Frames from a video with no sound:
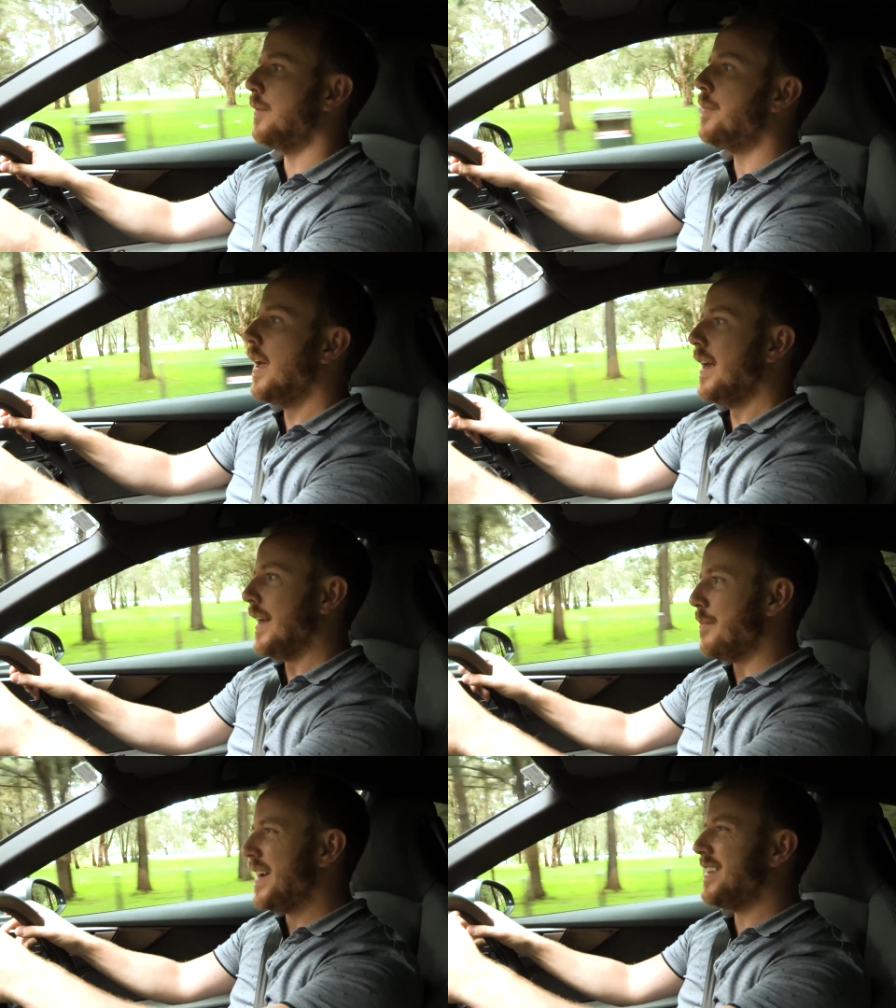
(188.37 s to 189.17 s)
and
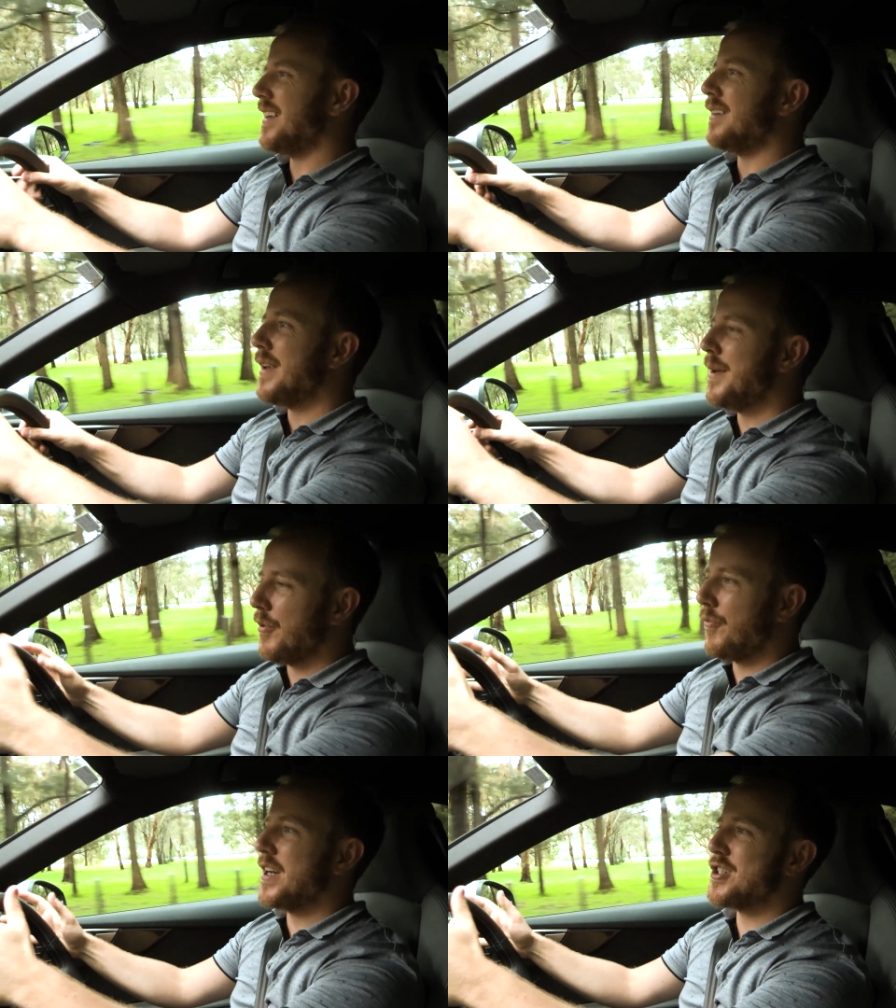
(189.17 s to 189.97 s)
it means that
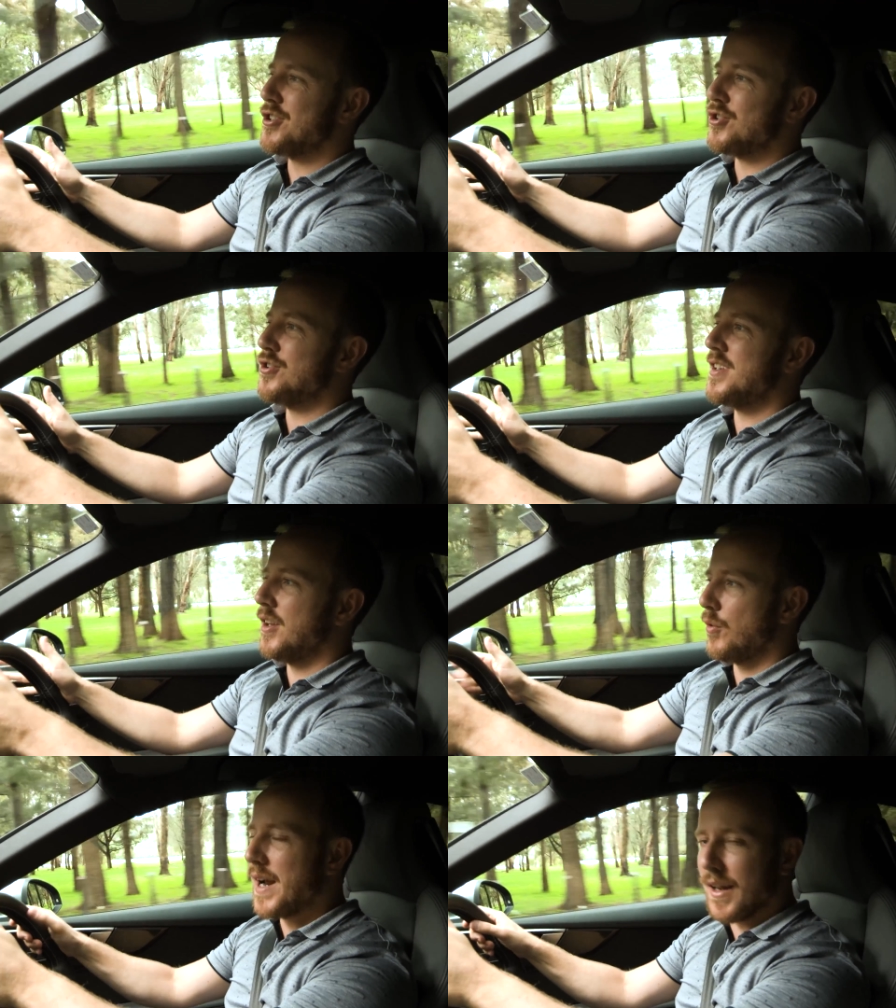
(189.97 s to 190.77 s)
imperfections do
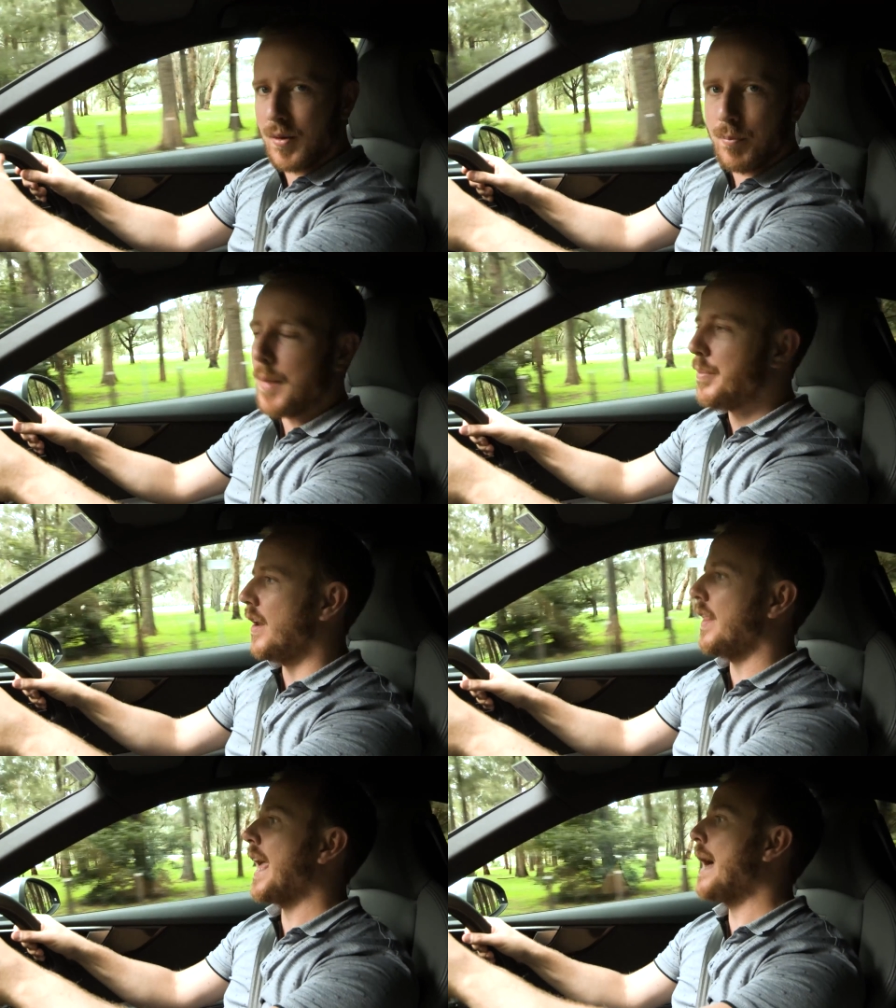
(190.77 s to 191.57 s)
tend to rattle and bump
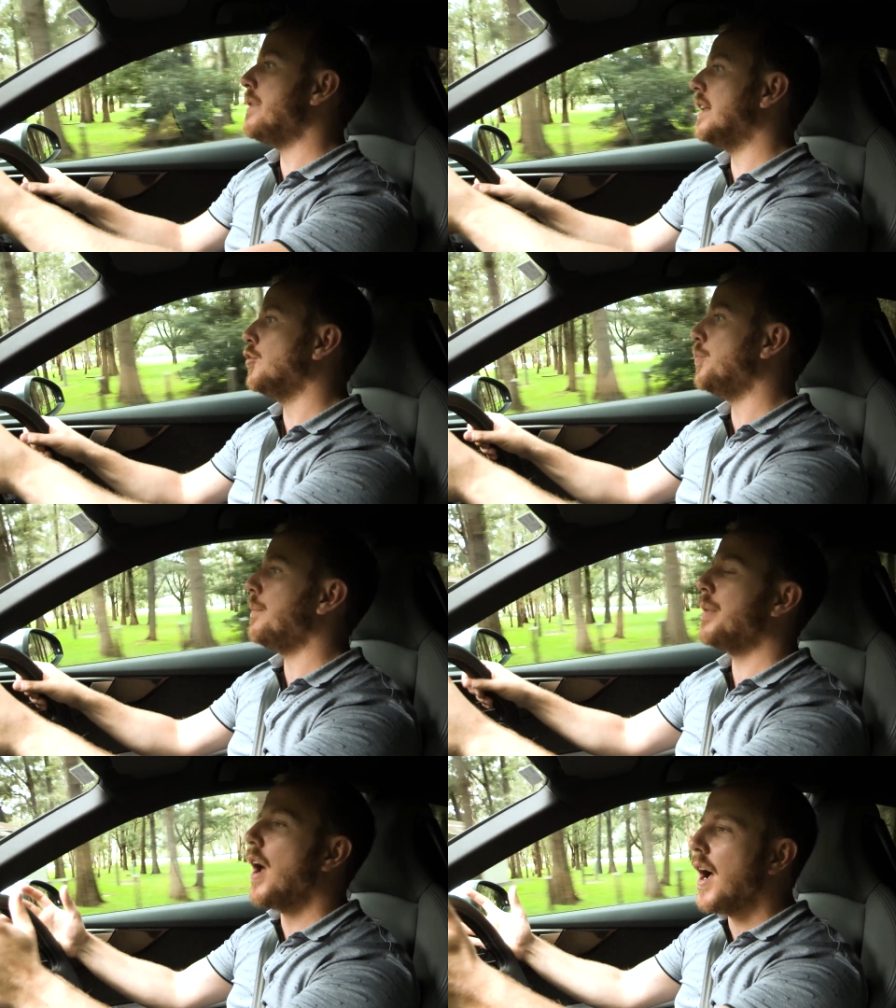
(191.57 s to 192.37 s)
into the cabin a little
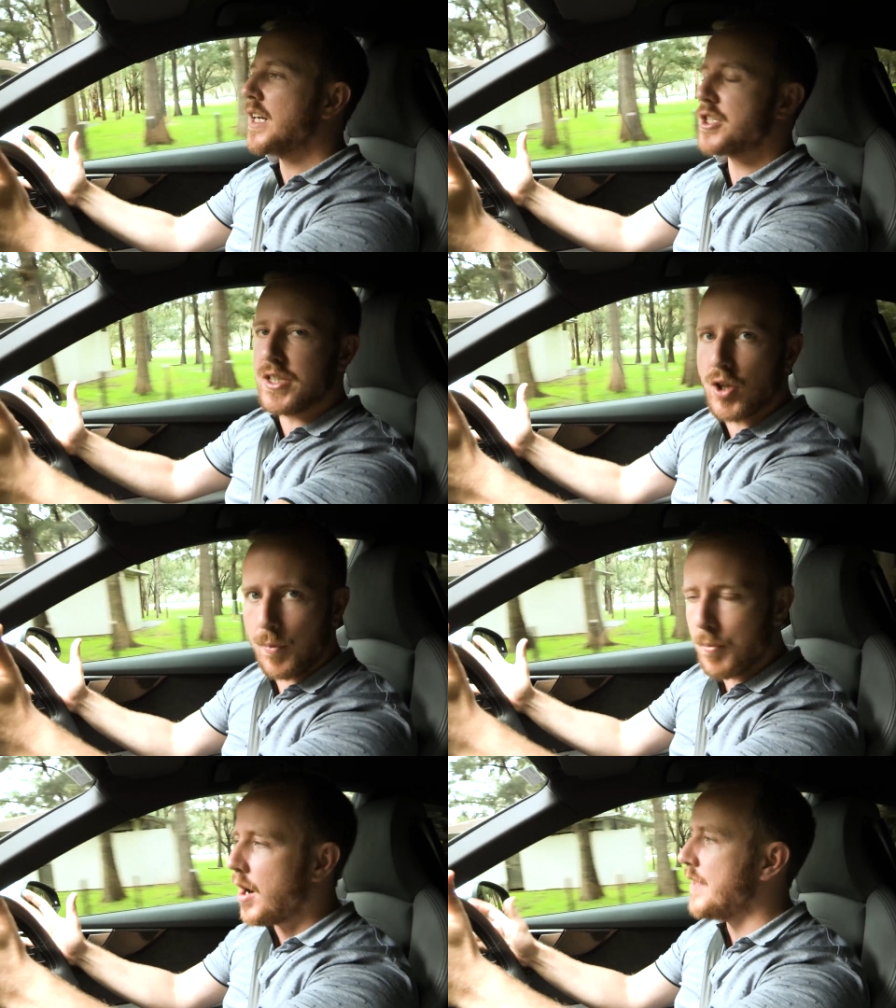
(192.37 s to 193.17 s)
bit, but I actually
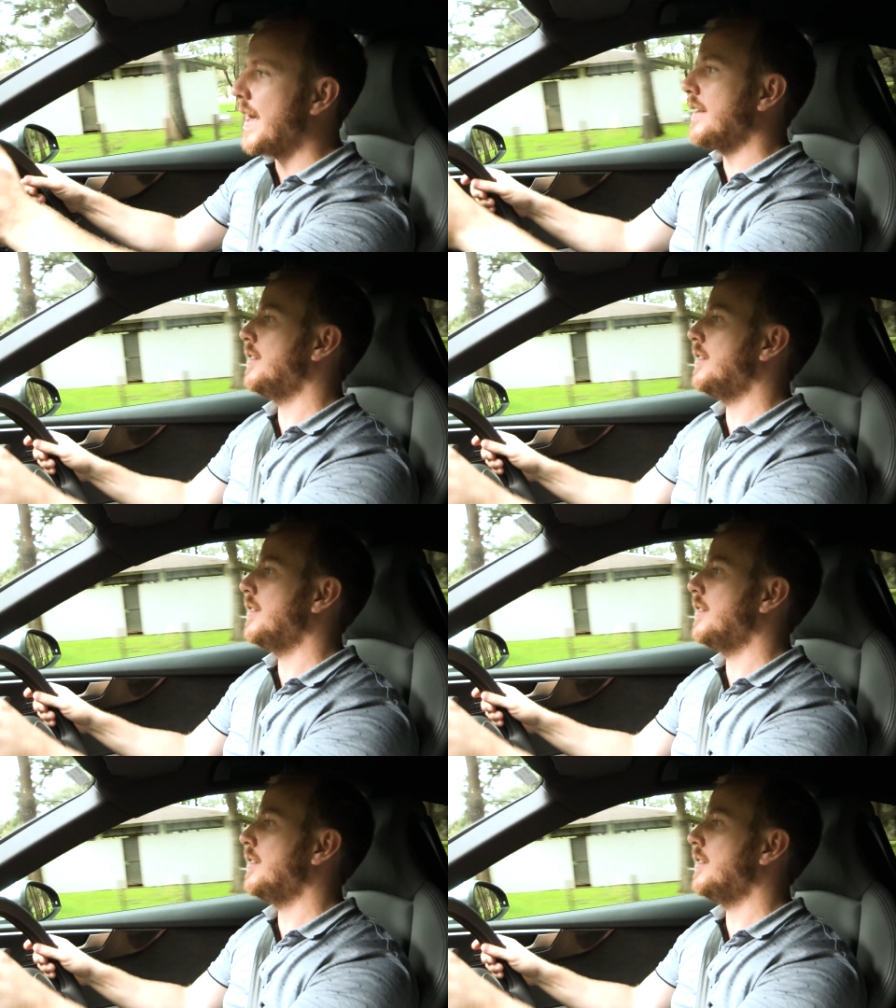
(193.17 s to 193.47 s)
don't mind that.